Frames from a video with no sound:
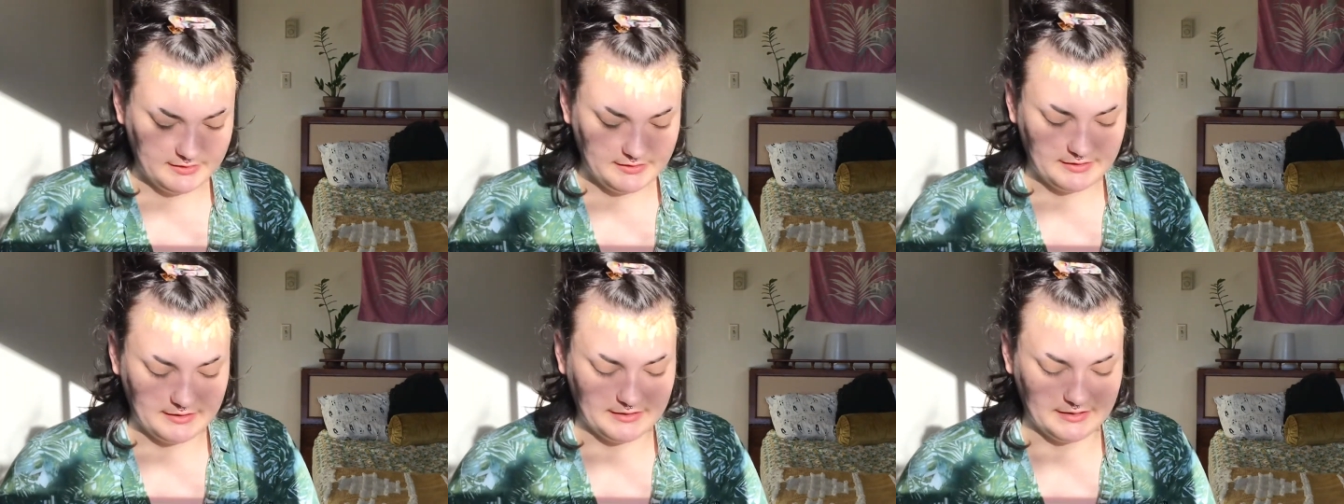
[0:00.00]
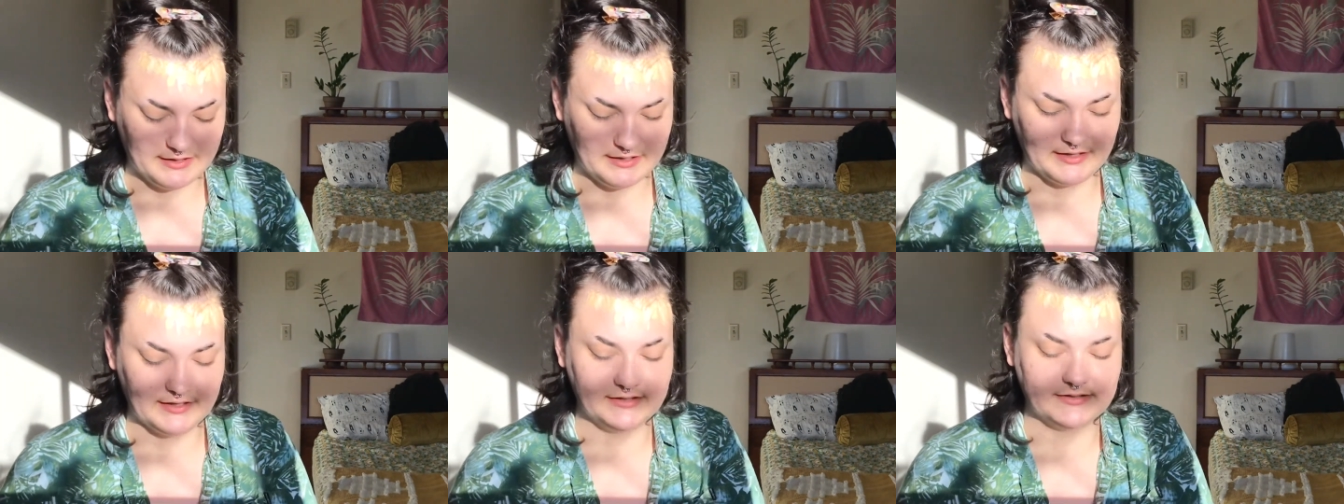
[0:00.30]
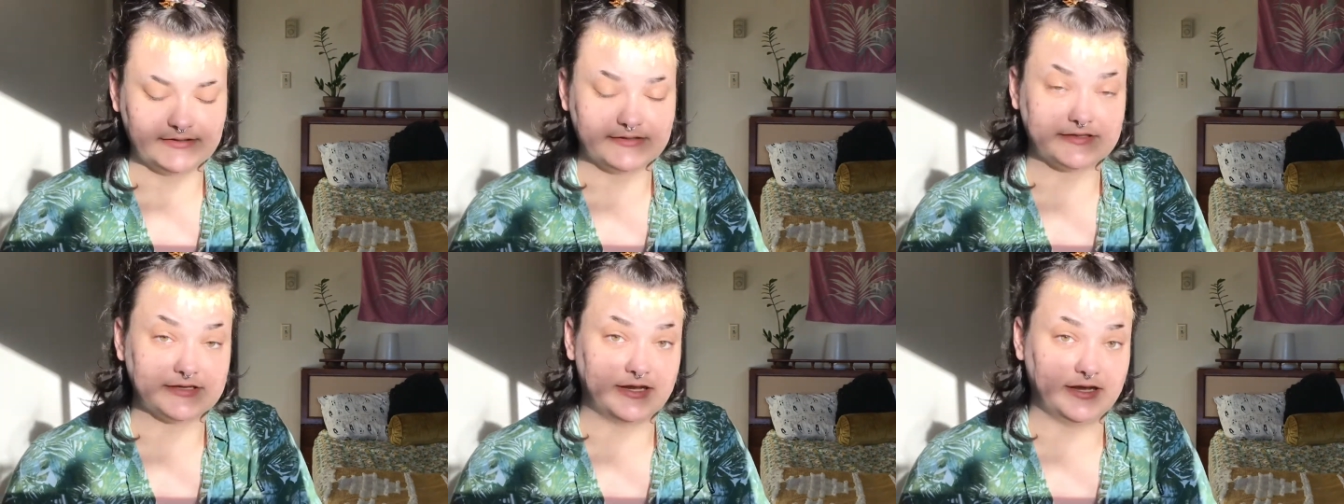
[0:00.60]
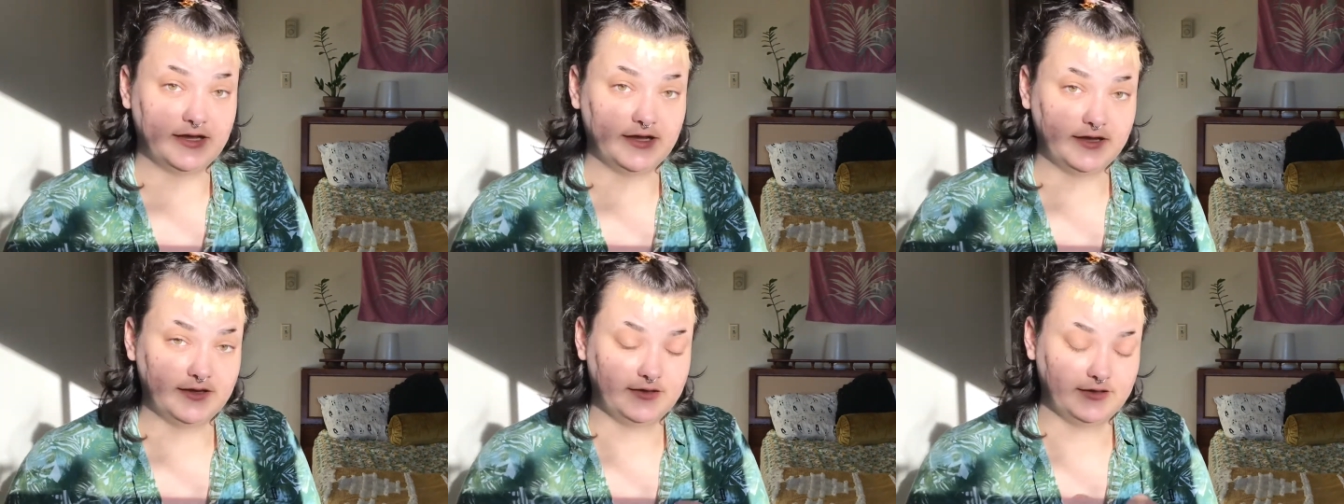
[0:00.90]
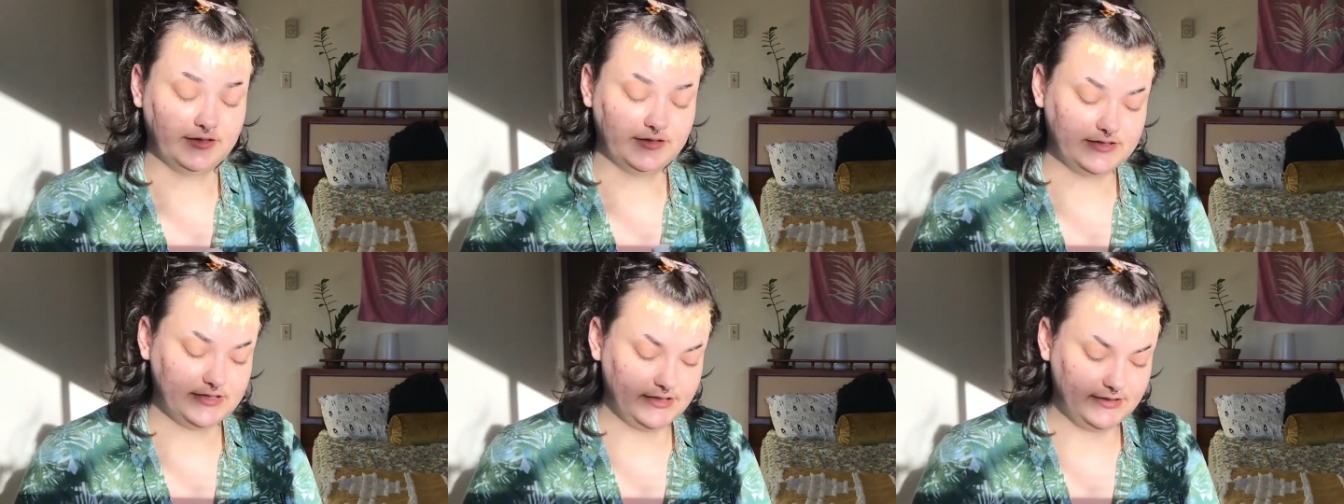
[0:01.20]
And uh,
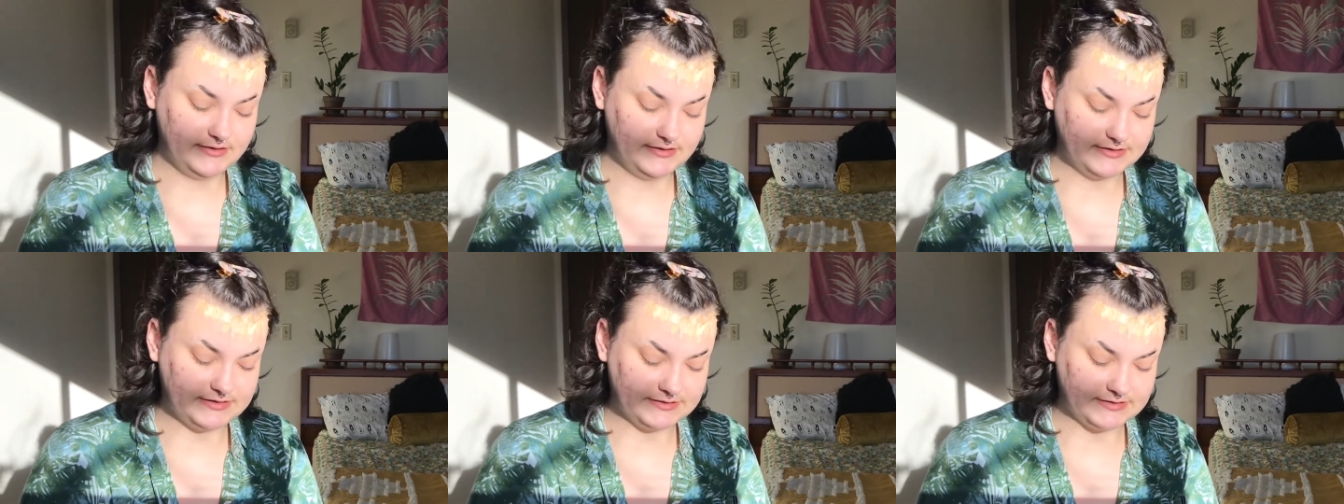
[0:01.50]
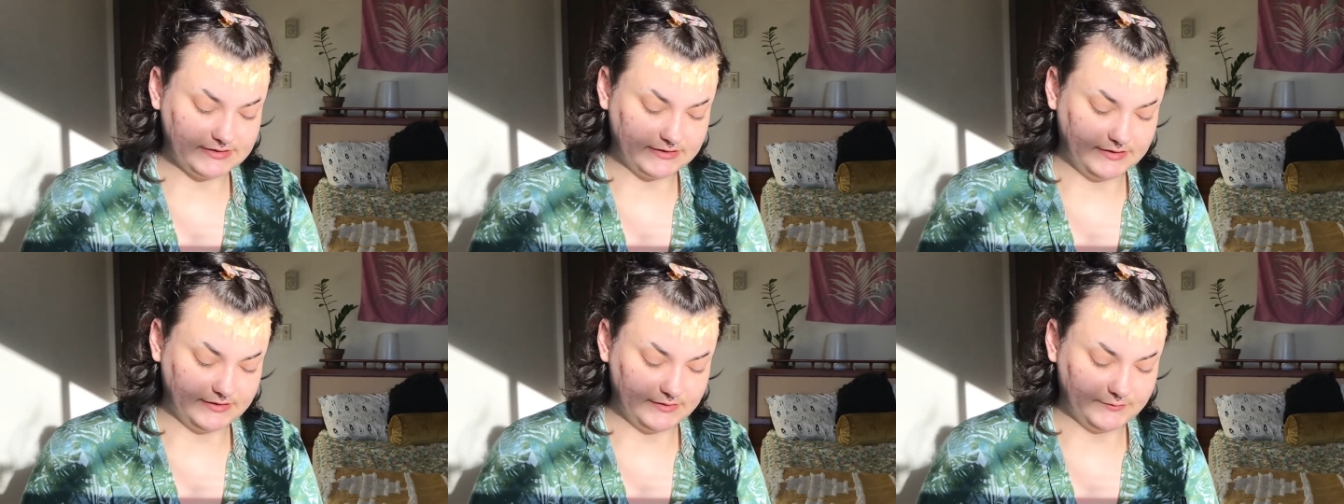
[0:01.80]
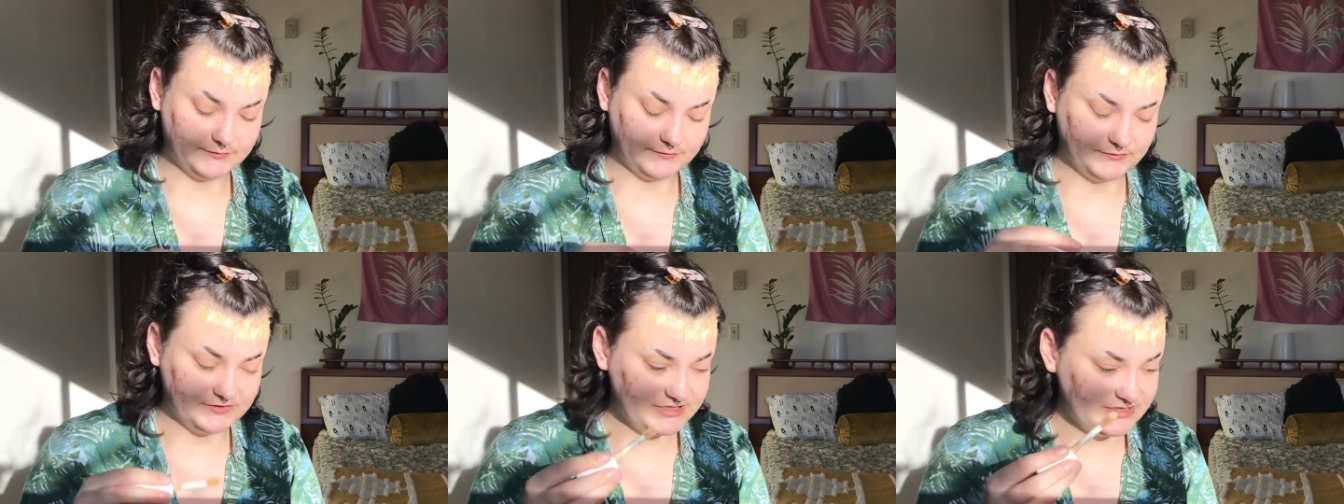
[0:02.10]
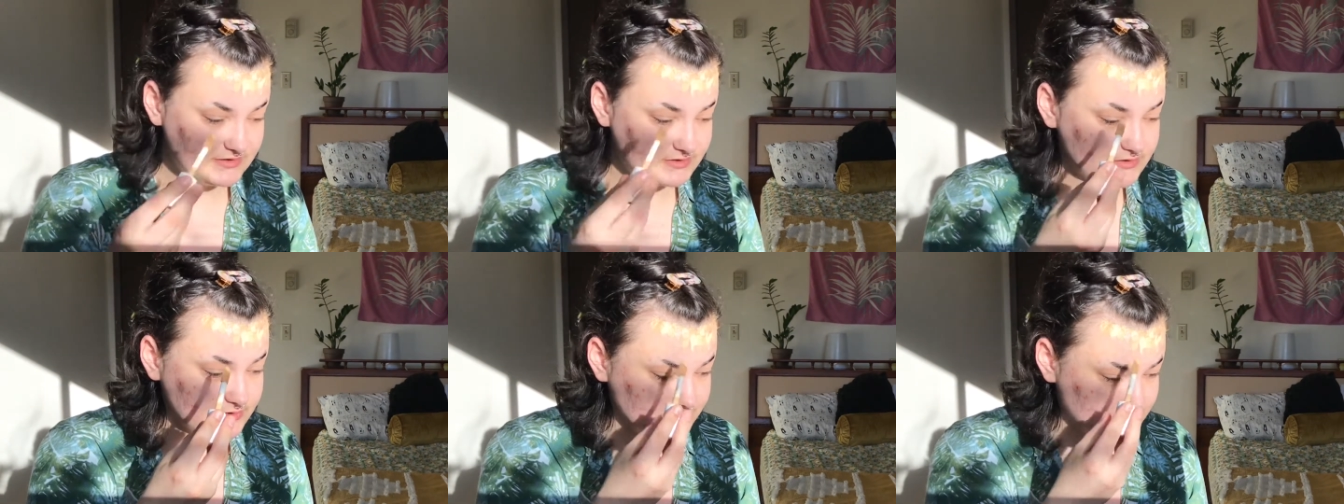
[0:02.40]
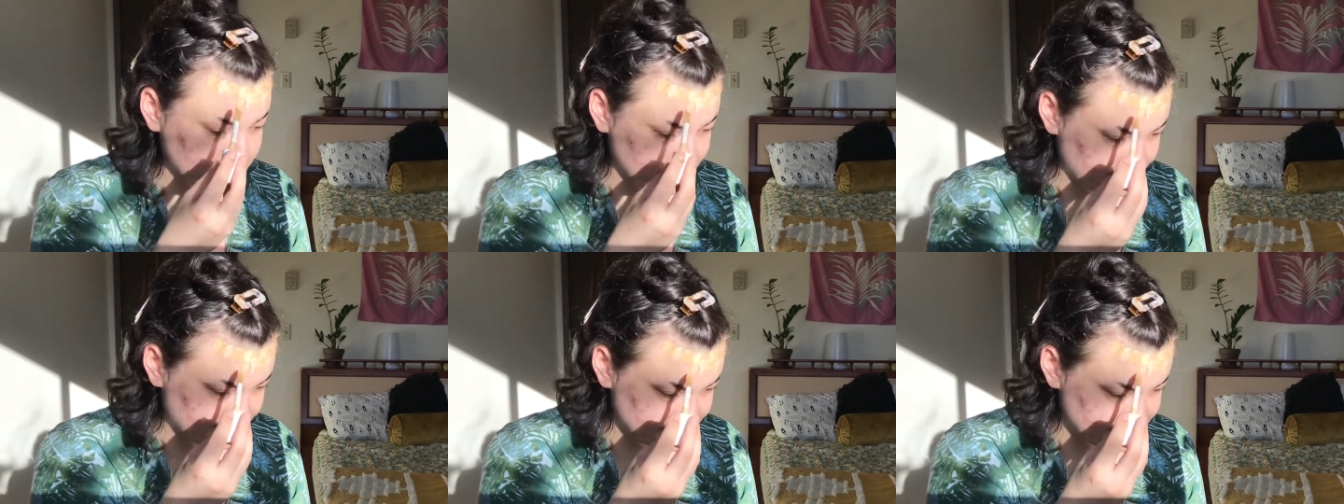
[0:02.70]
since I got a decent
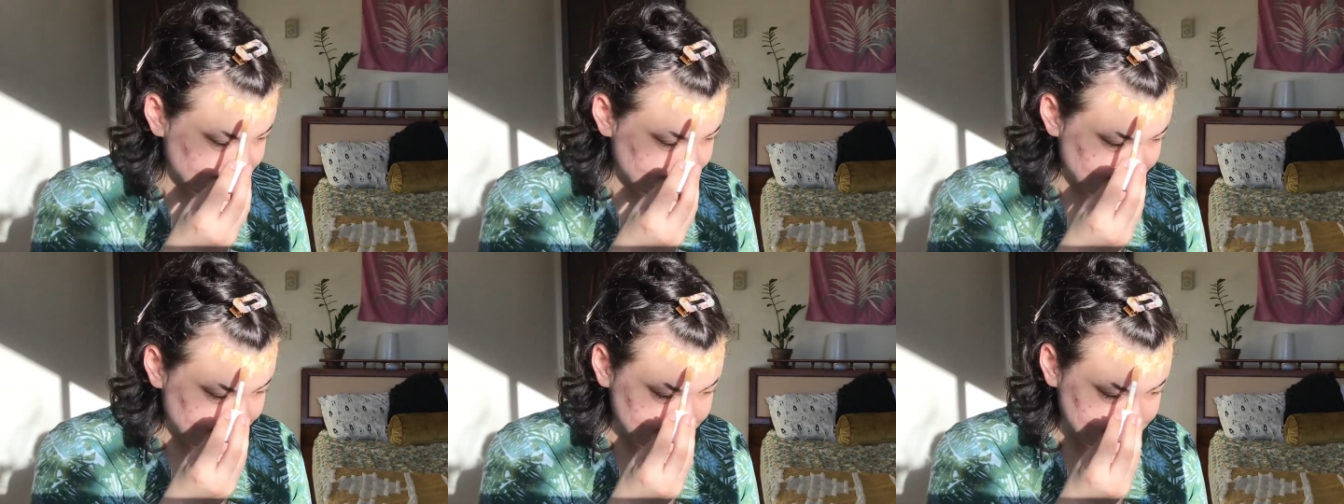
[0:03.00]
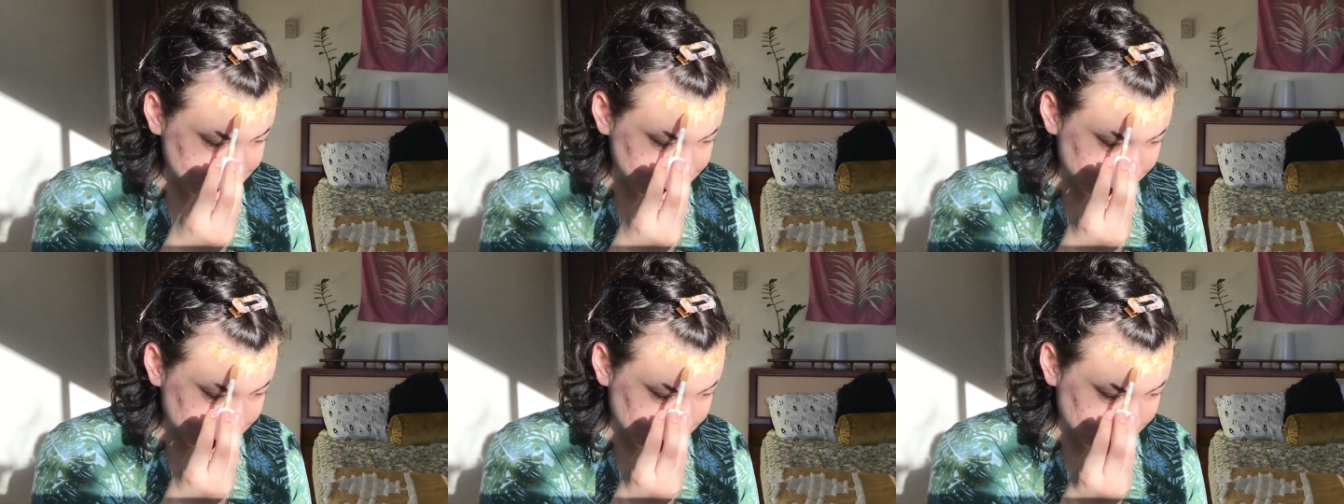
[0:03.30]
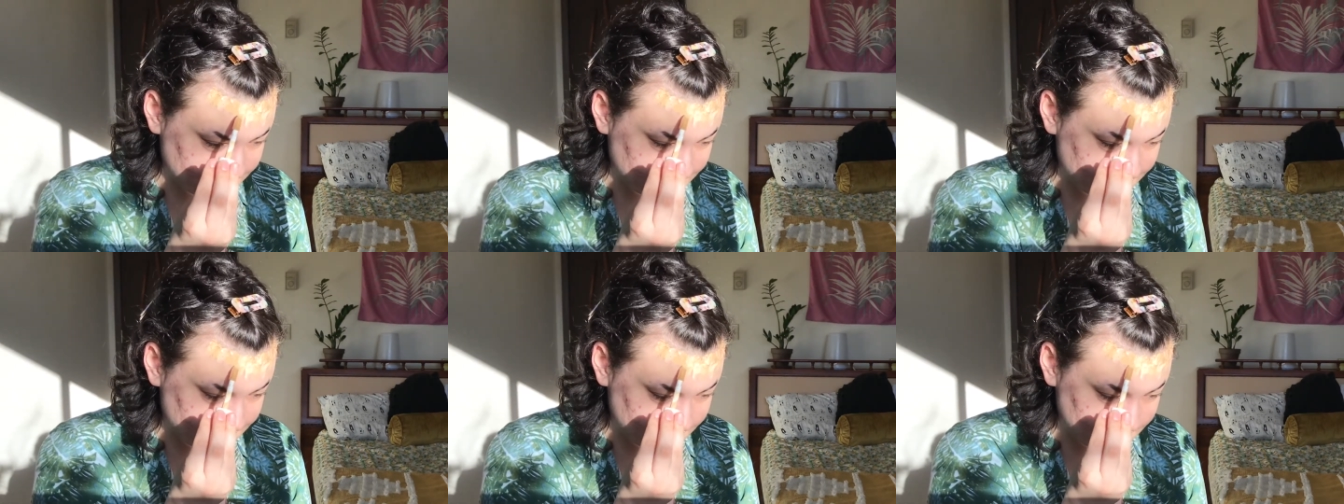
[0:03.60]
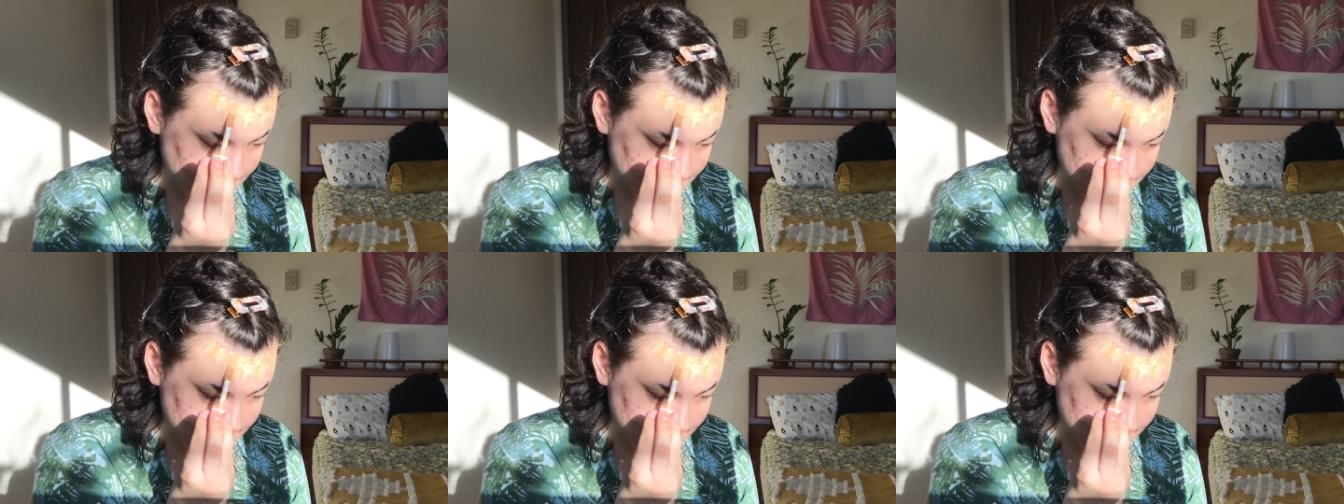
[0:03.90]
chunk of change from her,